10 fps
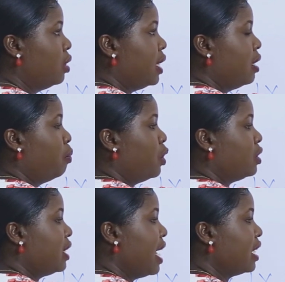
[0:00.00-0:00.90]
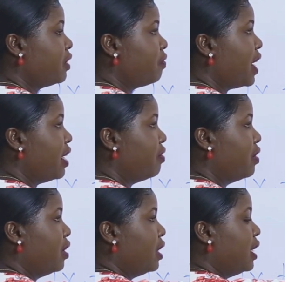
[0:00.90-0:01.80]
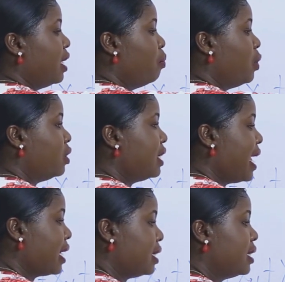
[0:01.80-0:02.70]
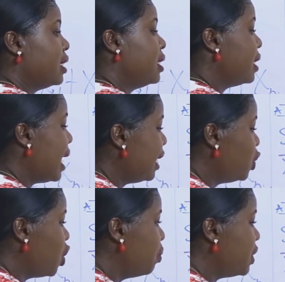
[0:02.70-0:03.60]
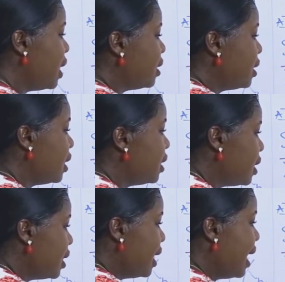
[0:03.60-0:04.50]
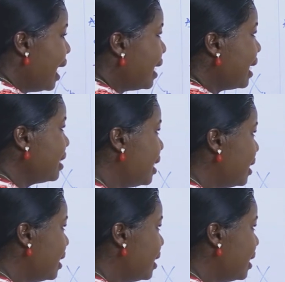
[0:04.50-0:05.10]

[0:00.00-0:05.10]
then plus x5 then plus x6. I jumped a stage, and that